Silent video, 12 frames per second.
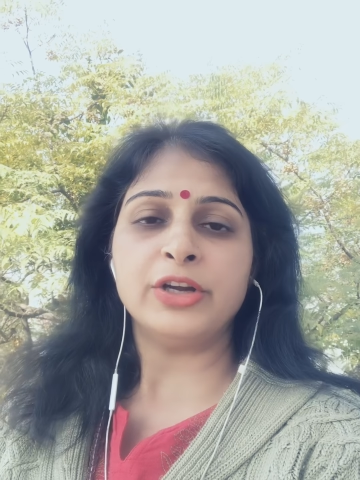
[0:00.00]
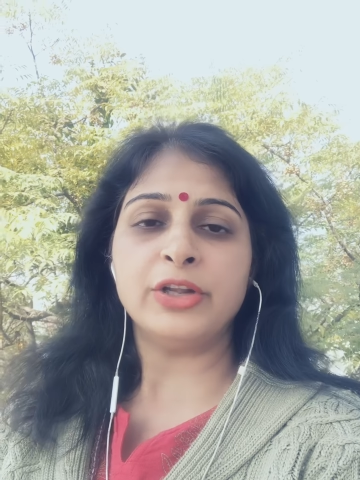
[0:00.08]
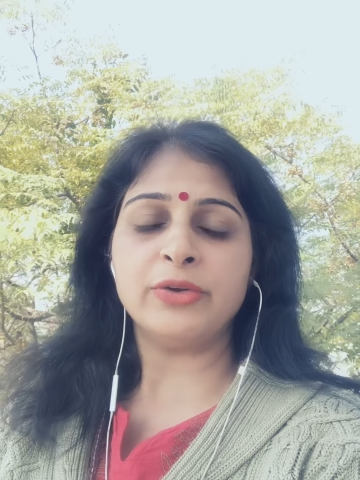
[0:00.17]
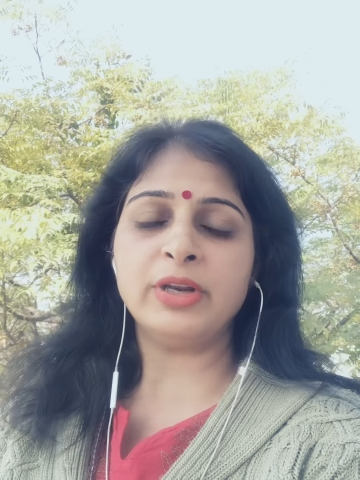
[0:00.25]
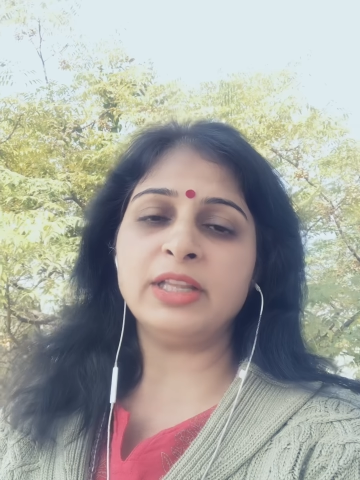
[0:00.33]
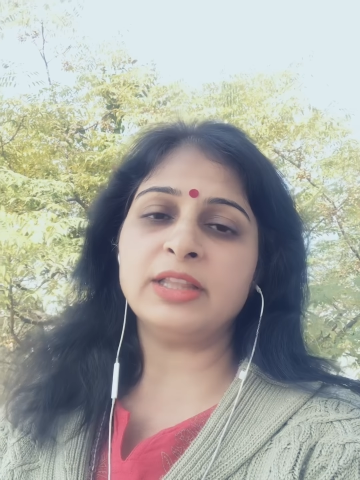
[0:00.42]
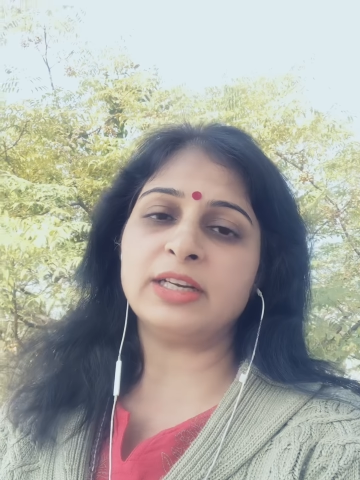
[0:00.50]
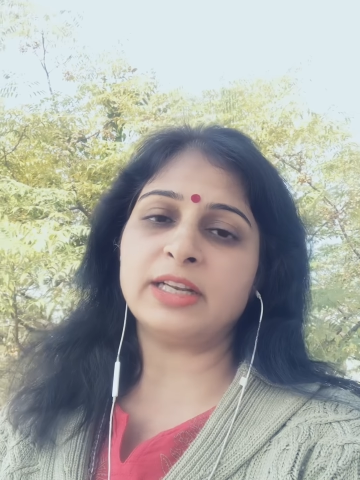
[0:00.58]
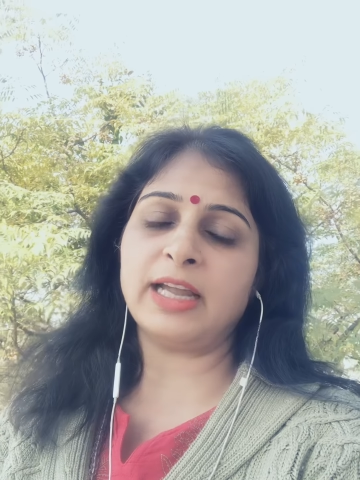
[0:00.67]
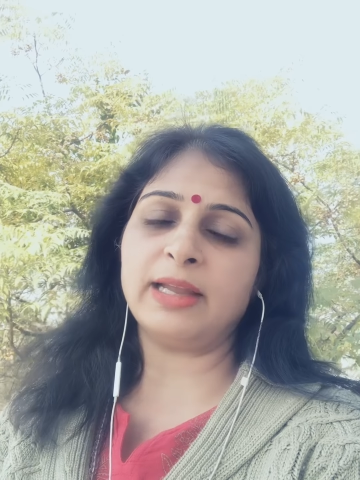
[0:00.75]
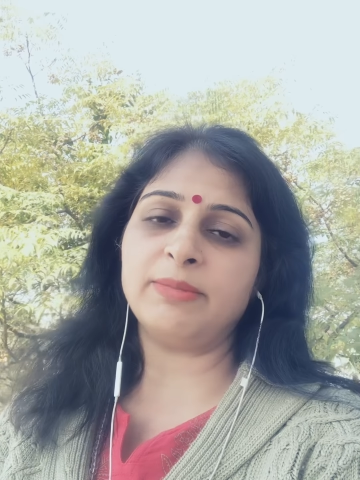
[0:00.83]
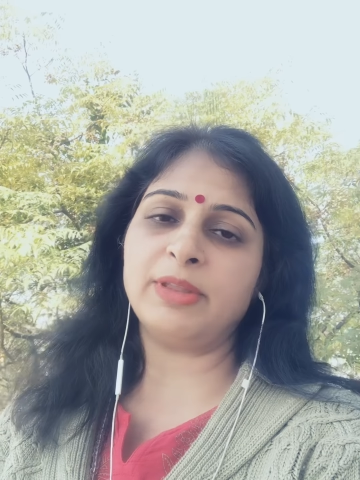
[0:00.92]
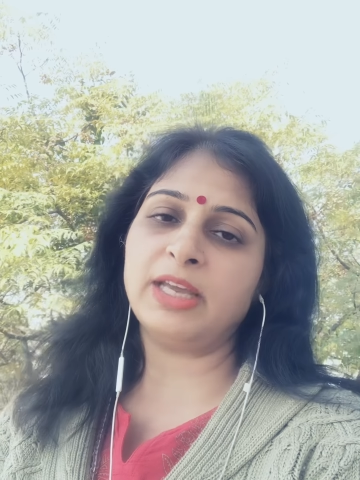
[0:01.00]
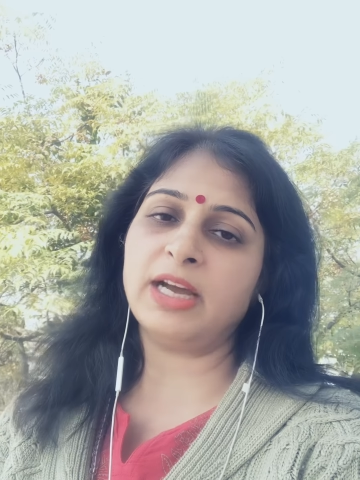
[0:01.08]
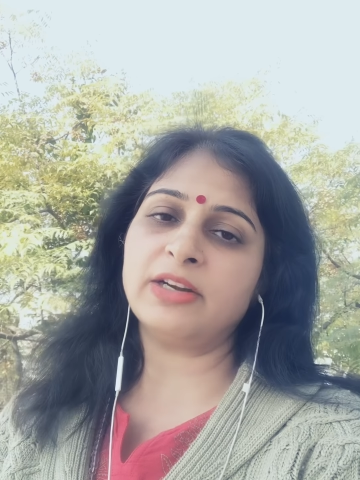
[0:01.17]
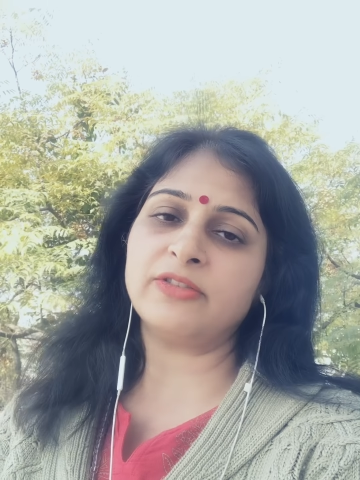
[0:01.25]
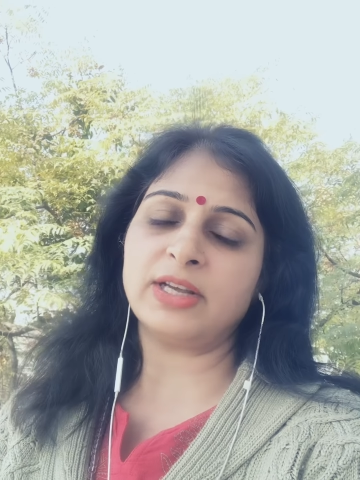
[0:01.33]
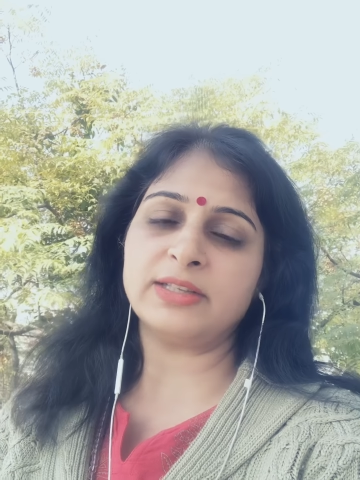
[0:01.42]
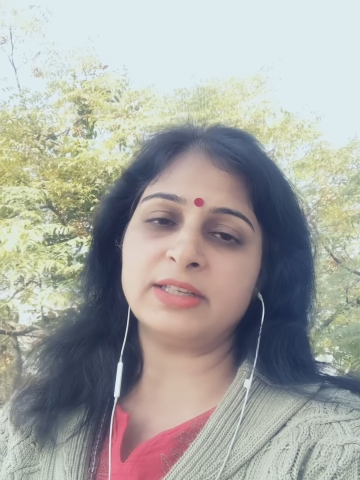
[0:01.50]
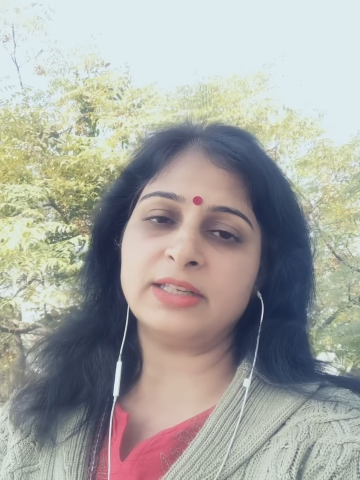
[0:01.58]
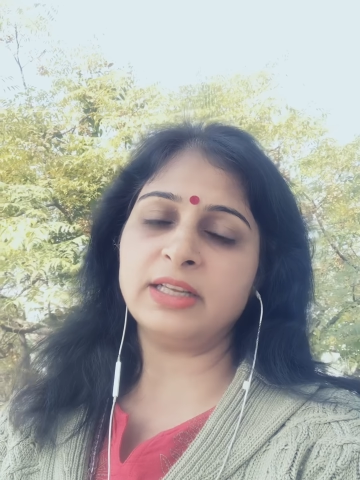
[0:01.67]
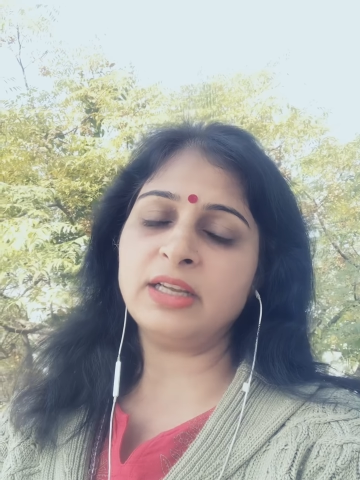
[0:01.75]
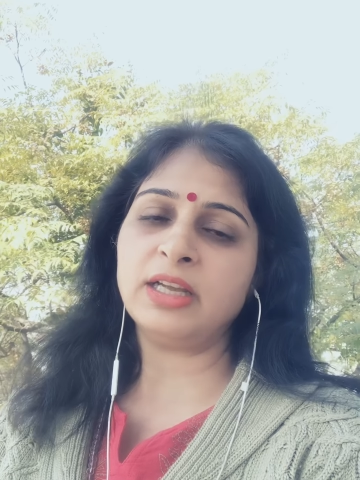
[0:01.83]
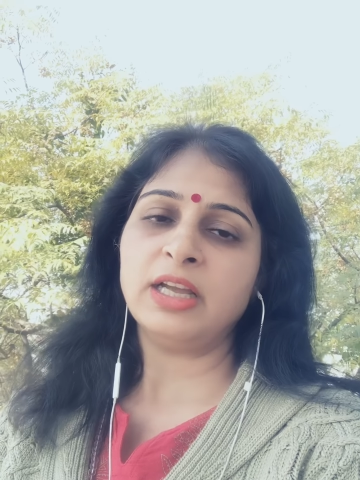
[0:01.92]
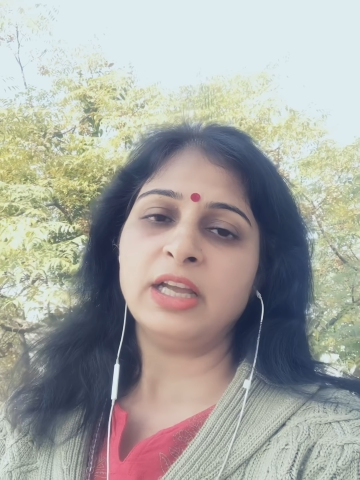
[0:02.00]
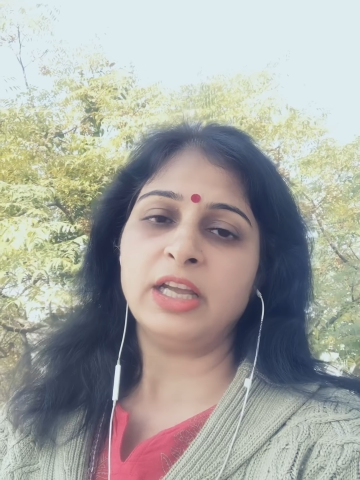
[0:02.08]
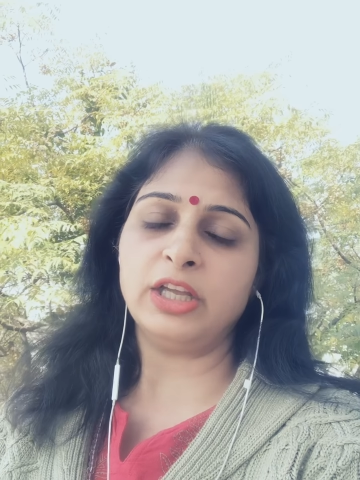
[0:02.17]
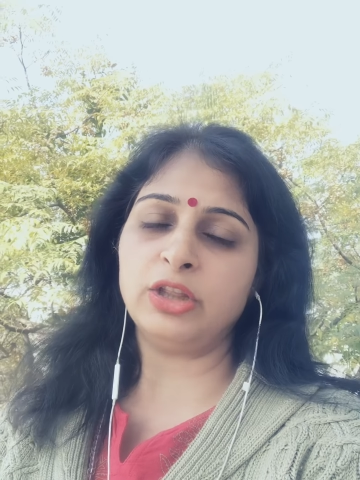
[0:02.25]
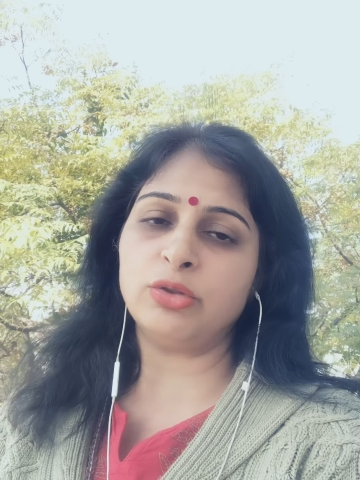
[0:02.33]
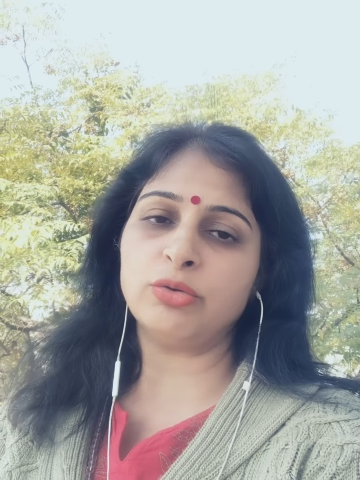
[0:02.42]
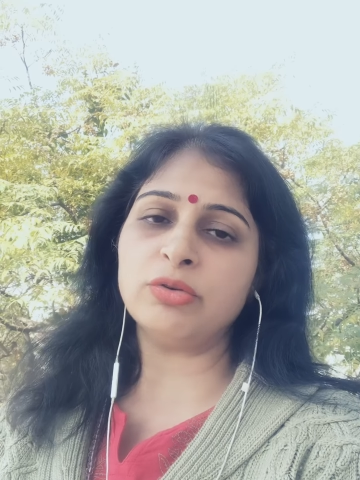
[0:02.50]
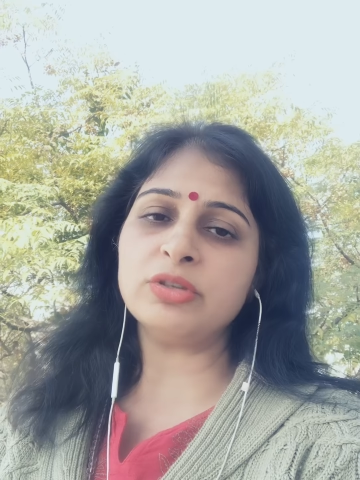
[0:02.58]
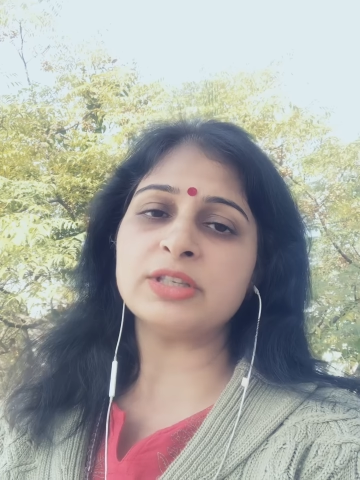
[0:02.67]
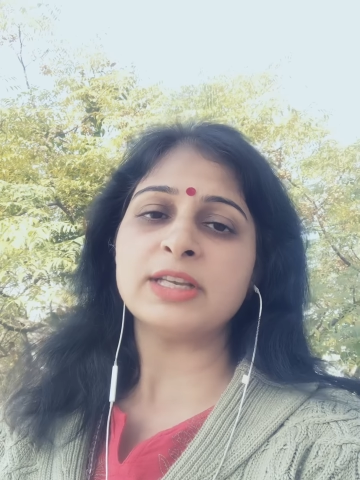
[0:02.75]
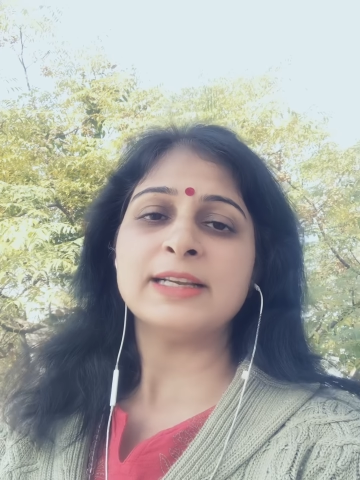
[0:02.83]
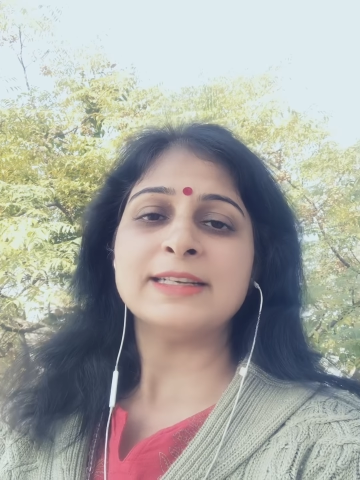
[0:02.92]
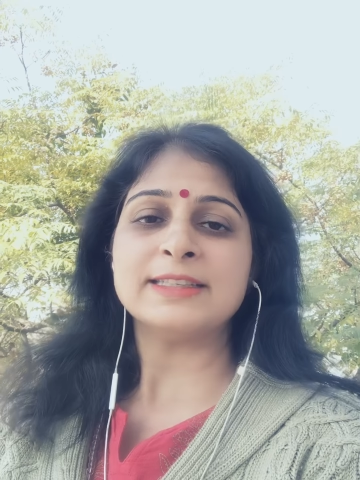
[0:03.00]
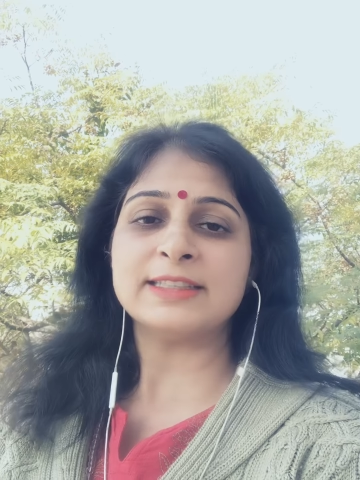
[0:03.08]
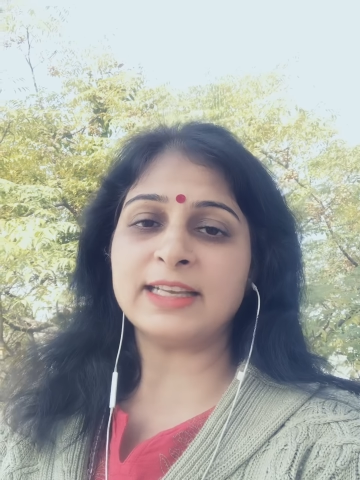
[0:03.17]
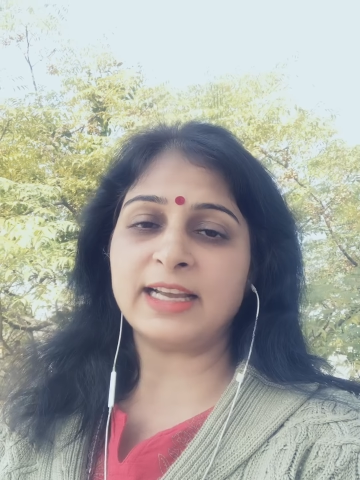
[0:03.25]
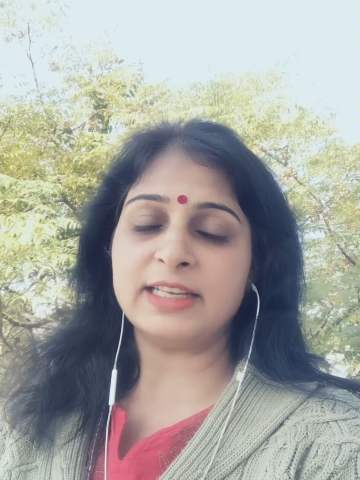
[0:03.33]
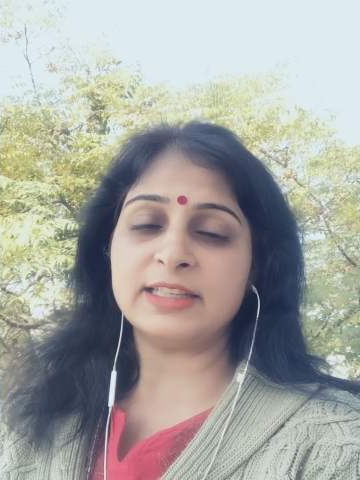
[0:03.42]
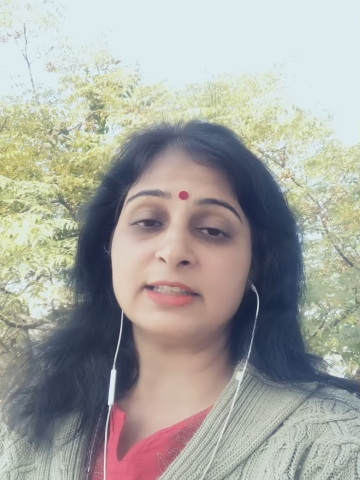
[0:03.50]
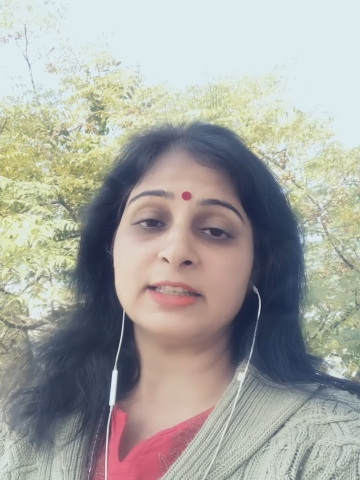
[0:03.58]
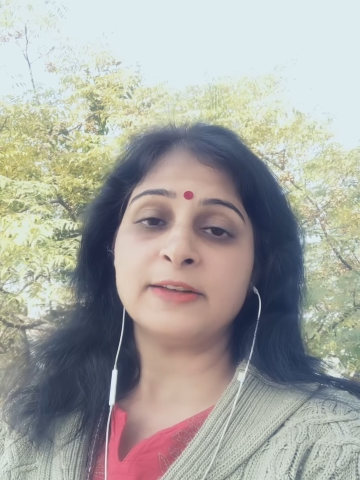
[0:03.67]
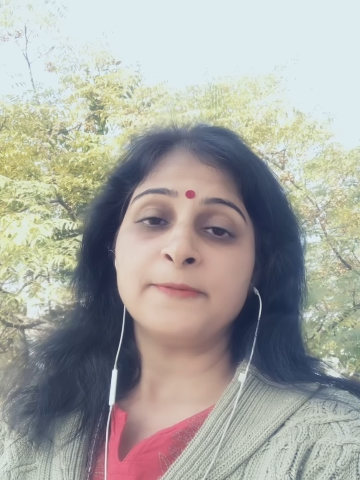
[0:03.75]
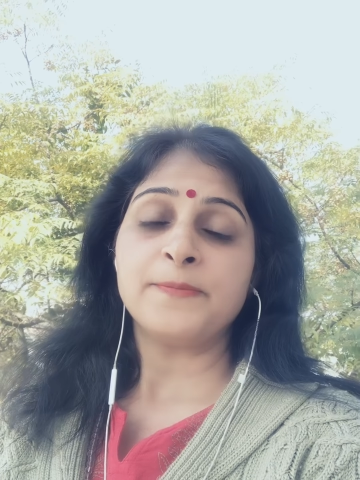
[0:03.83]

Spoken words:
during the time they are transiting in those signs.